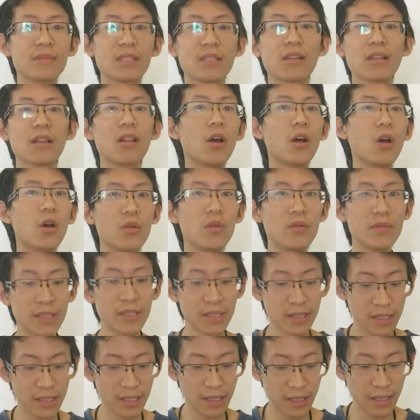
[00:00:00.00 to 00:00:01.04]
clothes
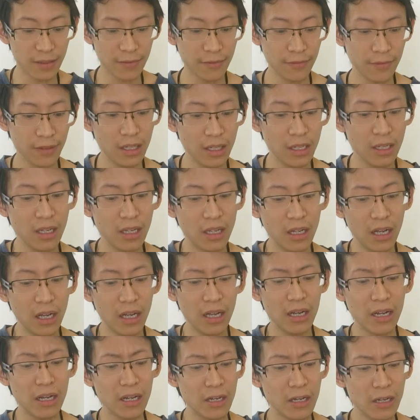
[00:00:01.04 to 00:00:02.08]
and stuff.
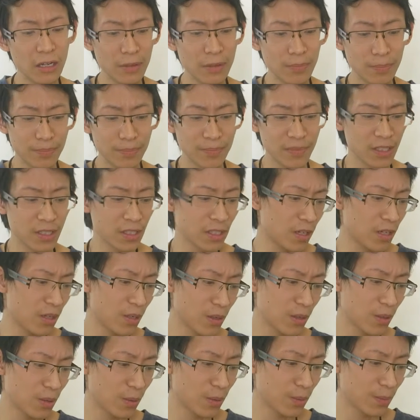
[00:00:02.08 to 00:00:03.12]

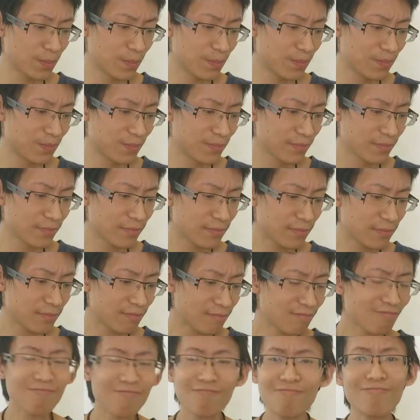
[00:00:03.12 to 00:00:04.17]
So
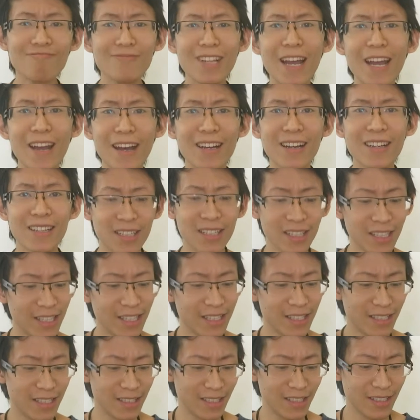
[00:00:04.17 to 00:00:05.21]
yeah,
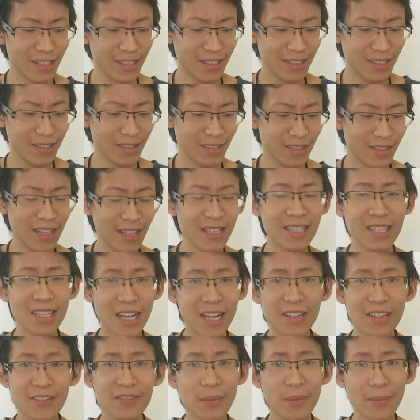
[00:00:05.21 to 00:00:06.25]
that's
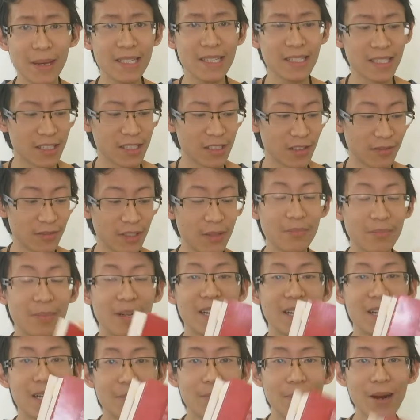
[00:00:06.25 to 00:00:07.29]
kind of the basics of it.
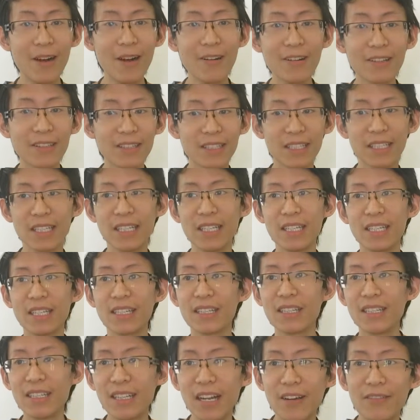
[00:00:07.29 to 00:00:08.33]
But apparently
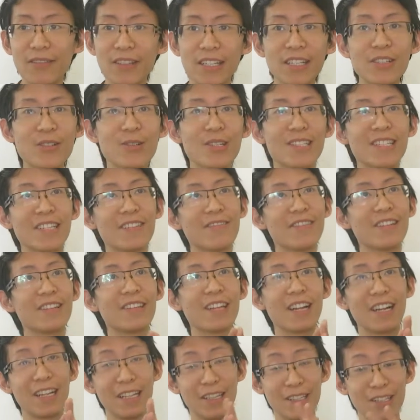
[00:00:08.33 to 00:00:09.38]
another interesting thing
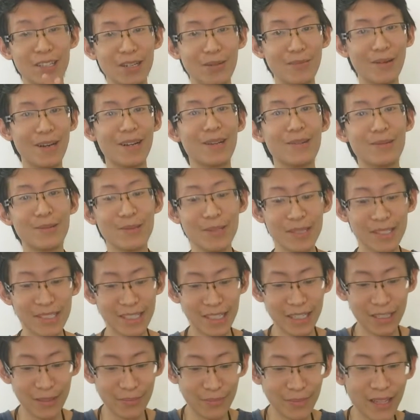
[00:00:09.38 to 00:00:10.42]
that I learned about it
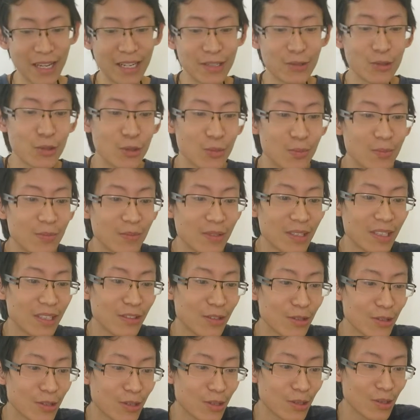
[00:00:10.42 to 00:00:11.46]
was they
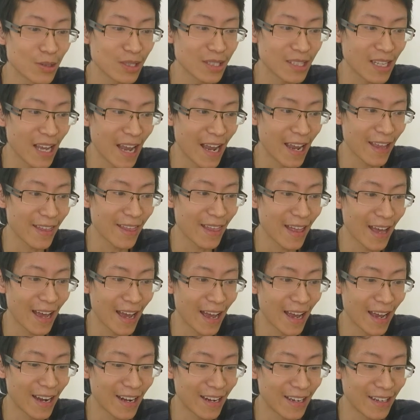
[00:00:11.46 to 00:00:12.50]
used to say
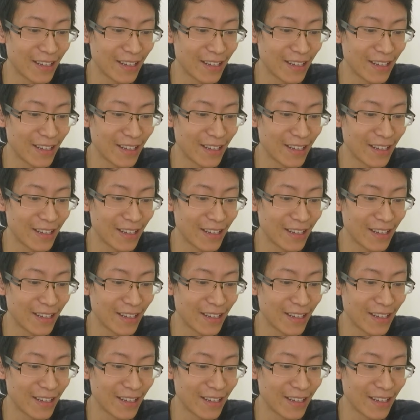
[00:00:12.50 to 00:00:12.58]
that